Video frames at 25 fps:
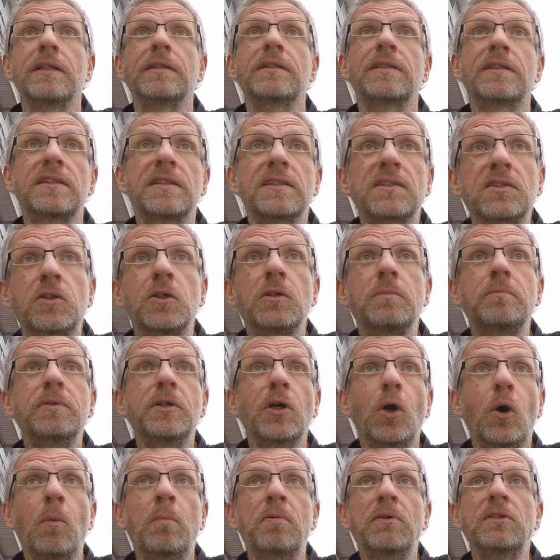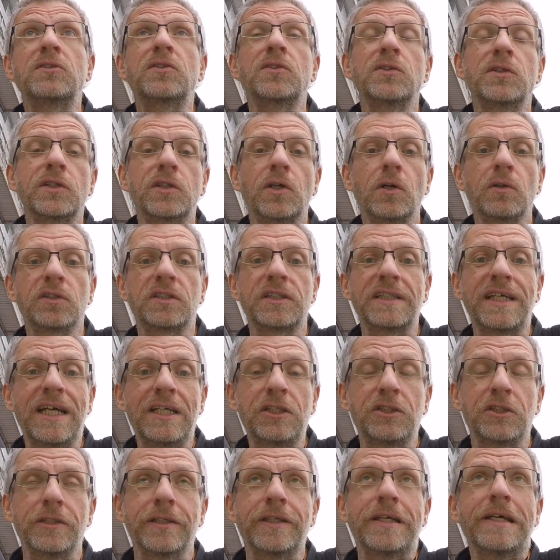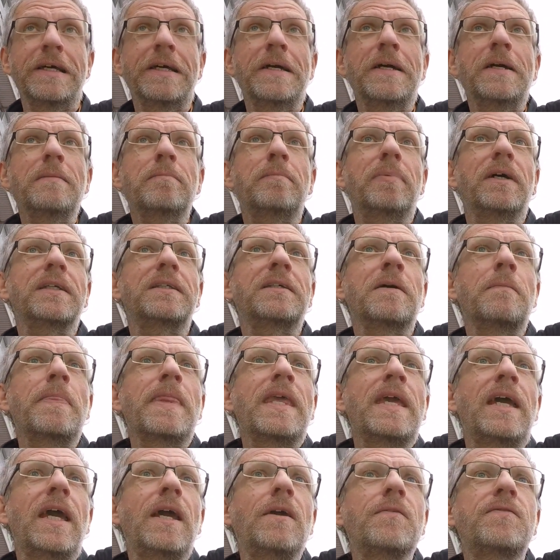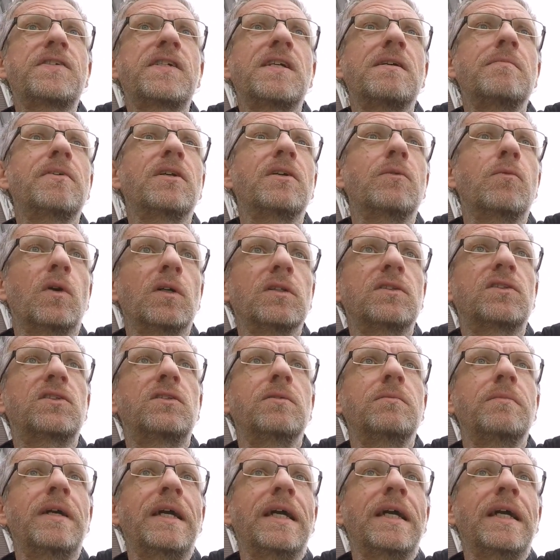this could be open to negotiation. But if somebody wants to